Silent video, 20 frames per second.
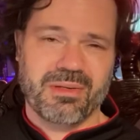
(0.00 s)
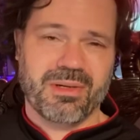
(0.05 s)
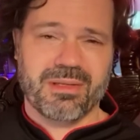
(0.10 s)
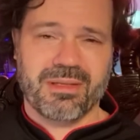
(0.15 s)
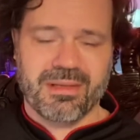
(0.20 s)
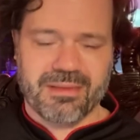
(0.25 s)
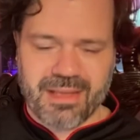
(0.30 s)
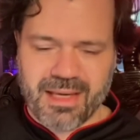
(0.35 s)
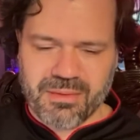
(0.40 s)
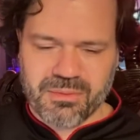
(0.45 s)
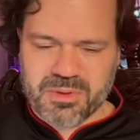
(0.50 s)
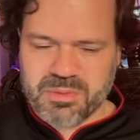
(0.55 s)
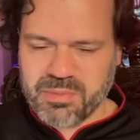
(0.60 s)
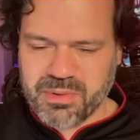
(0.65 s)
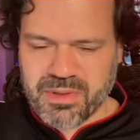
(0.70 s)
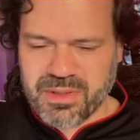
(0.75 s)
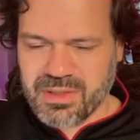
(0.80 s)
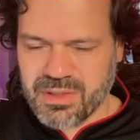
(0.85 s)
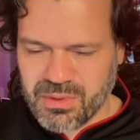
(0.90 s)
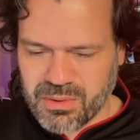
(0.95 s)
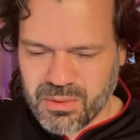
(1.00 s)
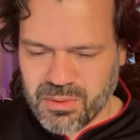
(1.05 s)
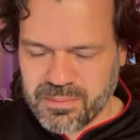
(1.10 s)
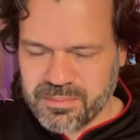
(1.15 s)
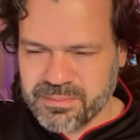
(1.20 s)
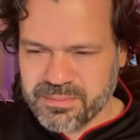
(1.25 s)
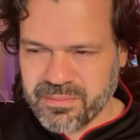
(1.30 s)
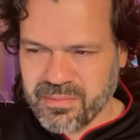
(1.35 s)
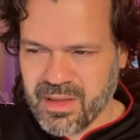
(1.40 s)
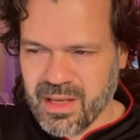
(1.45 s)
I thought that was pretty cool.
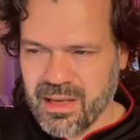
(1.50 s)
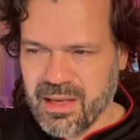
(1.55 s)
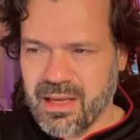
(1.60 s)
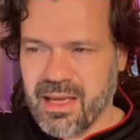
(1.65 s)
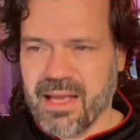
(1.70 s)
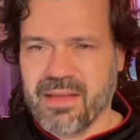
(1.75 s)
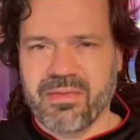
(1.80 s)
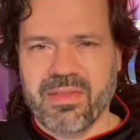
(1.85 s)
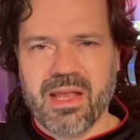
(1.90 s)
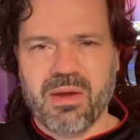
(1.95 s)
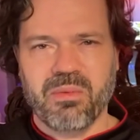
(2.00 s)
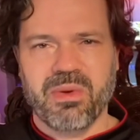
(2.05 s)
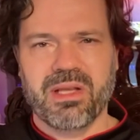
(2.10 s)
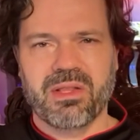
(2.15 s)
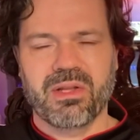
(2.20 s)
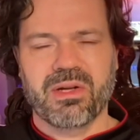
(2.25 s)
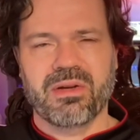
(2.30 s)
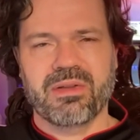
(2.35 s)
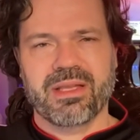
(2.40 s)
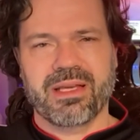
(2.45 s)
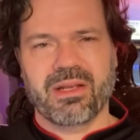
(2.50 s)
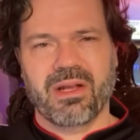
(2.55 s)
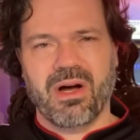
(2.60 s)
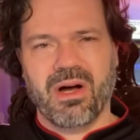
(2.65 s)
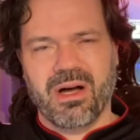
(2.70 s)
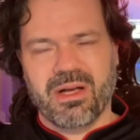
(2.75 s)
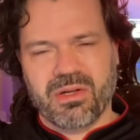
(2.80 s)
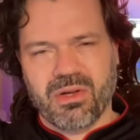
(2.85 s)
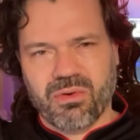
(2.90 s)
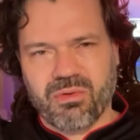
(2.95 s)
And then we learn that
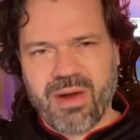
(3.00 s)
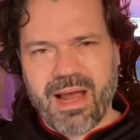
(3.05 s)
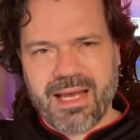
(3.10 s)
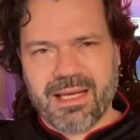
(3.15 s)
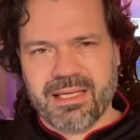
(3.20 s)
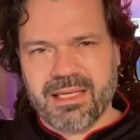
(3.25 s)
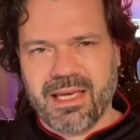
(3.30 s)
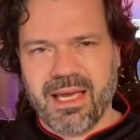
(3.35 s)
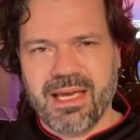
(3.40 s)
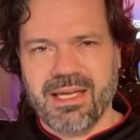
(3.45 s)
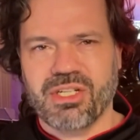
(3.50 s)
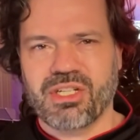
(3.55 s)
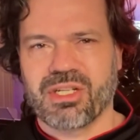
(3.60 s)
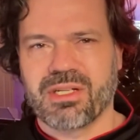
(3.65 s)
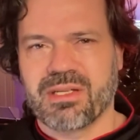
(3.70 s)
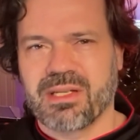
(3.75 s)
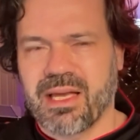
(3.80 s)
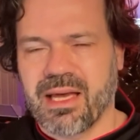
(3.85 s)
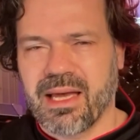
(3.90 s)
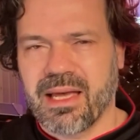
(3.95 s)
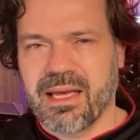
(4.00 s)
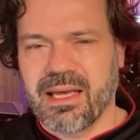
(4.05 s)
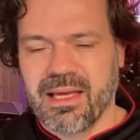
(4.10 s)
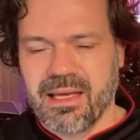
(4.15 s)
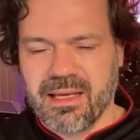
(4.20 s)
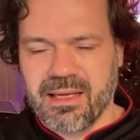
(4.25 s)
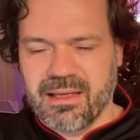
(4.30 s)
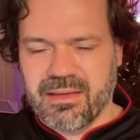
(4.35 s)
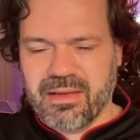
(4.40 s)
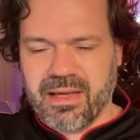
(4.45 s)
on Eradication Day,
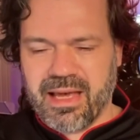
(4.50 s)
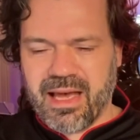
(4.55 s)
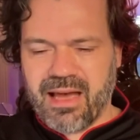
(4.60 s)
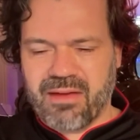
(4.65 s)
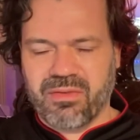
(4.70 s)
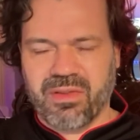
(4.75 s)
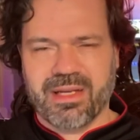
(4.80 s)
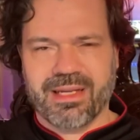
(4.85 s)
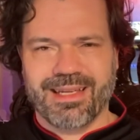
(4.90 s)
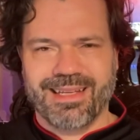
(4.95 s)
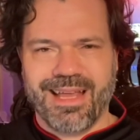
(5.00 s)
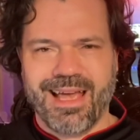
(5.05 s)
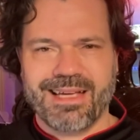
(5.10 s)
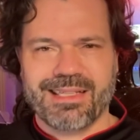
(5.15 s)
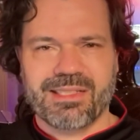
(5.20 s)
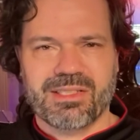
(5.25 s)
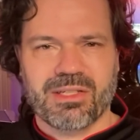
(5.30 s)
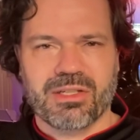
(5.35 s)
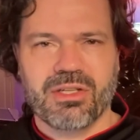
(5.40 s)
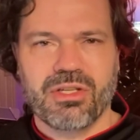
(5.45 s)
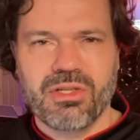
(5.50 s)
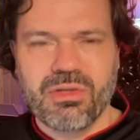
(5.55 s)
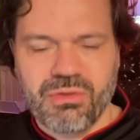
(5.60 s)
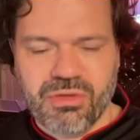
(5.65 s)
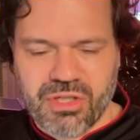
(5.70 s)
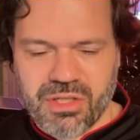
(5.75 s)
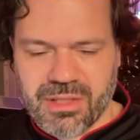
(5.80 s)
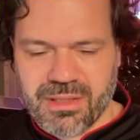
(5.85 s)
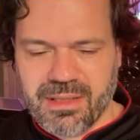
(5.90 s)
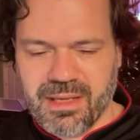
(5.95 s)
they have like an
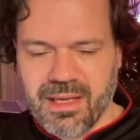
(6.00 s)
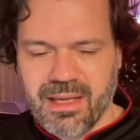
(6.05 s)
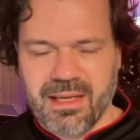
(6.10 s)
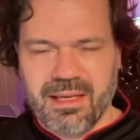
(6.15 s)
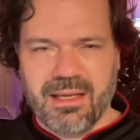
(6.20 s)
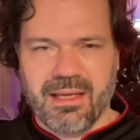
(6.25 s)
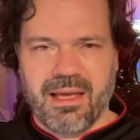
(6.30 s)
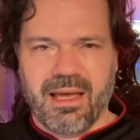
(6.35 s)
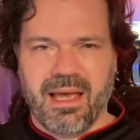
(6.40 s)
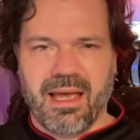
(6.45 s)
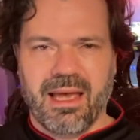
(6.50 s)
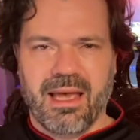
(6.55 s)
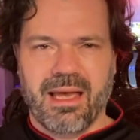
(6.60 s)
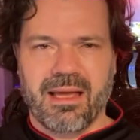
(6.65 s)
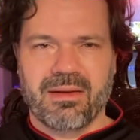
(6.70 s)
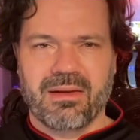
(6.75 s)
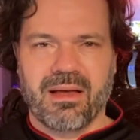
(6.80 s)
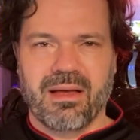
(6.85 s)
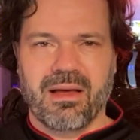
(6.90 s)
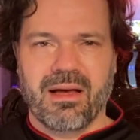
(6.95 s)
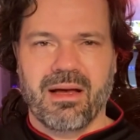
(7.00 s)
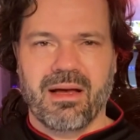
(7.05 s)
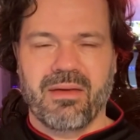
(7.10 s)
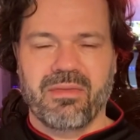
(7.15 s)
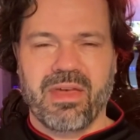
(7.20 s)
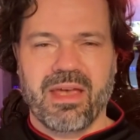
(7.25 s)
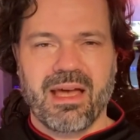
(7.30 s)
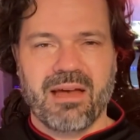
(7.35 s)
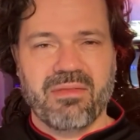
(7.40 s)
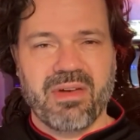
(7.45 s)
execution. And
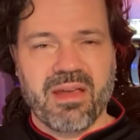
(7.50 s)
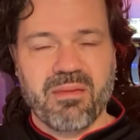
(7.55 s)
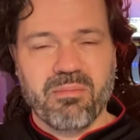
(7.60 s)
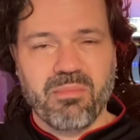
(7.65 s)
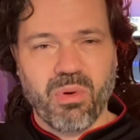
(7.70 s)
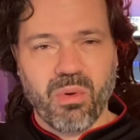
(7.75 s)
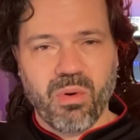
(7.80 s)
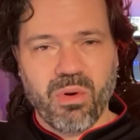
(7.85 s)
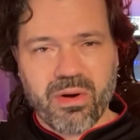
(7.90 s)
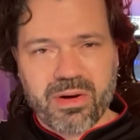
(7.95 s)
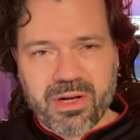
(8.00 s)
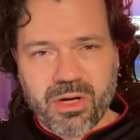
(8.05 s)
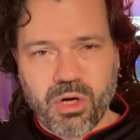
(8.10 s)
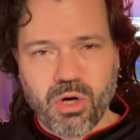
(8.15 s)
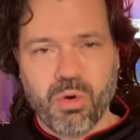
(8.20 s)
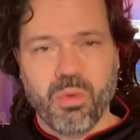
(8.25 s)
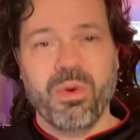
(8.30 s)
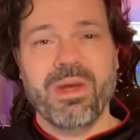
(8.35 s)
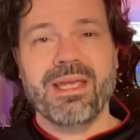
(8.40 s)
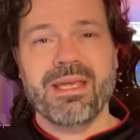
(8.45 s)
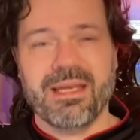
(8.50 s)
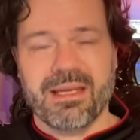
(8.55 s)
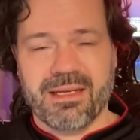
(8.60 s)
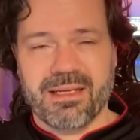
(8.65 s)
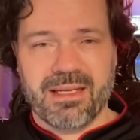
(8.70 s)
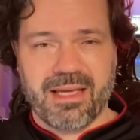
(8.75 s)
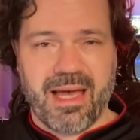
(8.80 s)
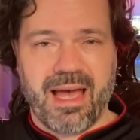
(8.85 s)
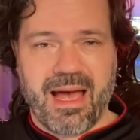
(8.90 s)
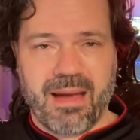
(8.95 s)
they have a Borg queen
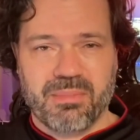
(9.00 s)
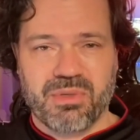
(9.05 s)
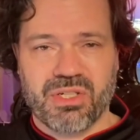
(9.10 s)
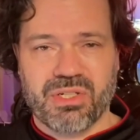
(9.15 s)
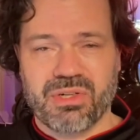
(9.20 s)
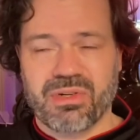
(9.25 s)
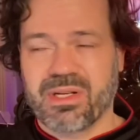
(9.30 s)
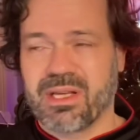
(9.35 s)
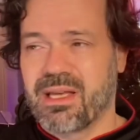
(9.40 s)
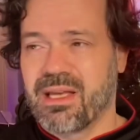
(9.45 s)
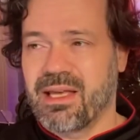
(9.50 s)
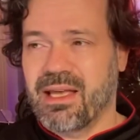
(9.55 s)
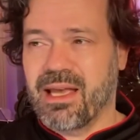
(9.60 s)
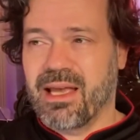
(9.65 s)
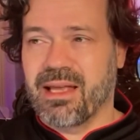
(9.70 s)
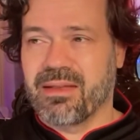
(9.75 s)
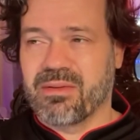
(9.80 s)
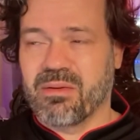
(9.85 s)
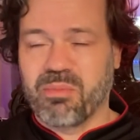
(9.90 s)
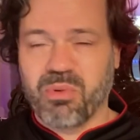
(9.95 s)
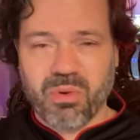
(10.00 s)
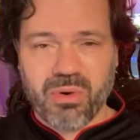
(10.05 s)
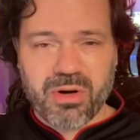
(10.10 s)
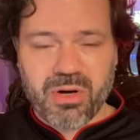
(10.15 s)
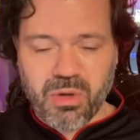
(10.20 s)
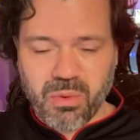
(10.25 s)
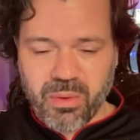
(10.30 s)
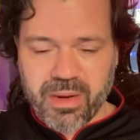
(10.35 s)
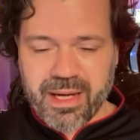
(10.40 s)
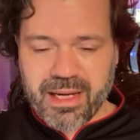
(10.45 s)
captured, and the Borg
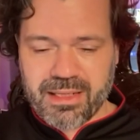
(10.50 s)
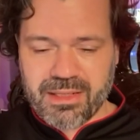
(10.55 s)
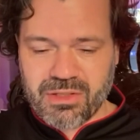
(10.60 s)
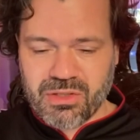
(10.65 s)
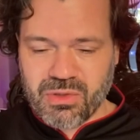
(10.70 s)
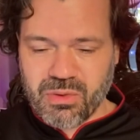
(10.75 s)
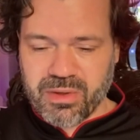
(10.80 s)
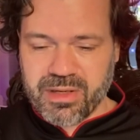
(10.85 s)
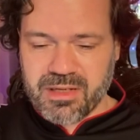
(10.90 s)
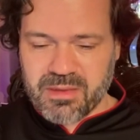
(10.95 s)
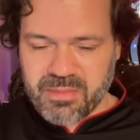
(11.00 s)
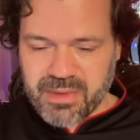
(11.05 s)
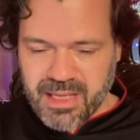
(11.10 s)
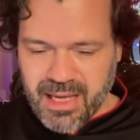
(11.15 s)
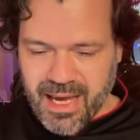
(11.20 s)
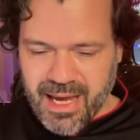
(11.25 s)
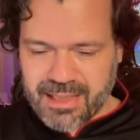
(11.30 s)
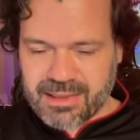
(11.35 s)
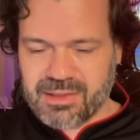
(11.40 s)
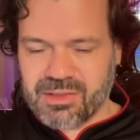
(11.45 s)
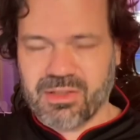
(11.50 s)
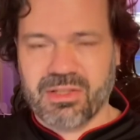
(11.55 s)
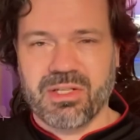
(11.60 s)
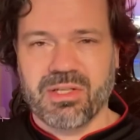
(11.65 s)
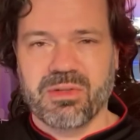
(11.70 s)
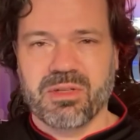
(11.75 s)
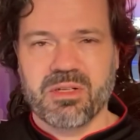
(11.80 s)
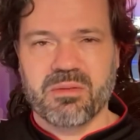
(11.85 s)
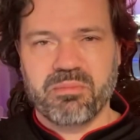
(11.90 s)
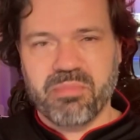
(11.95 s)
queen is going to be
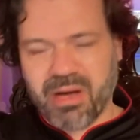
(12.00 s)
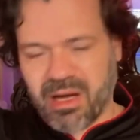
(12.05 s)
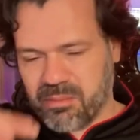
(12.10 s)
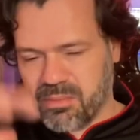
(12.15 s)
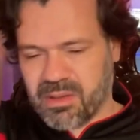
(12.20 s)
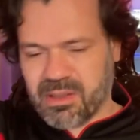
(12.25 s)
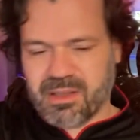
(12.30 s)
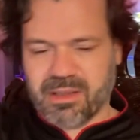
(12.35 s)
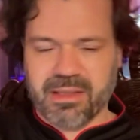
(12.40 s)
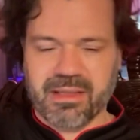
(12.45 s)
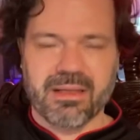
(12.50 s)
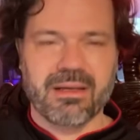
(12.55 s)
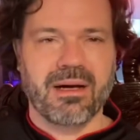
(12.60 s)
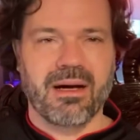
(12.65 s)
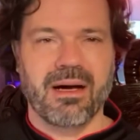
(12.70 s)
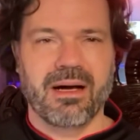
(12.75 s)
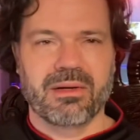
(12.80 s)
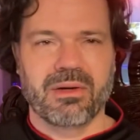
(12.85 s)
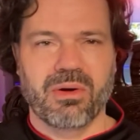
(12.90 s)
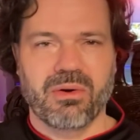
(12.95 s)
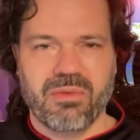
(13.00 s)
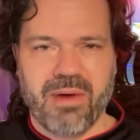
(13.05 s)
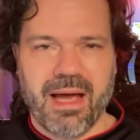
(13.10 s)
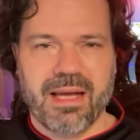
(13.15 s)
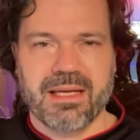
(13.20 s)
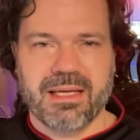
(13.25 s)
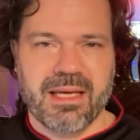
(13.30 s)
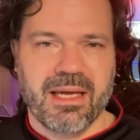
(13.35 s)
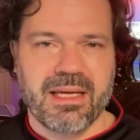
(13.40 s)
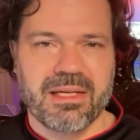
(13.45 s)
executed publicly on
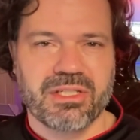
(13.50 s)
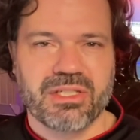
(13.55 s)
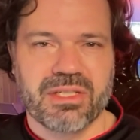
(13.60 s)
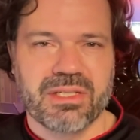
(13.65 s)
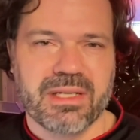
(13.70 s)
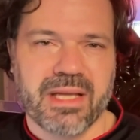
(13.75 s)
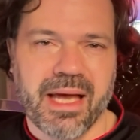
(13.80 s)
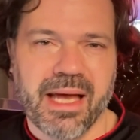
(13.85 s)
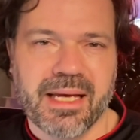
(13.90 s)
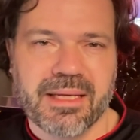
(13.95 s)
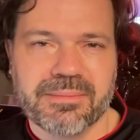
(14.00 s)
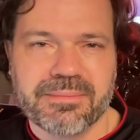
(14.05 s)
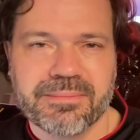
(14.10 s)
Eradication Day.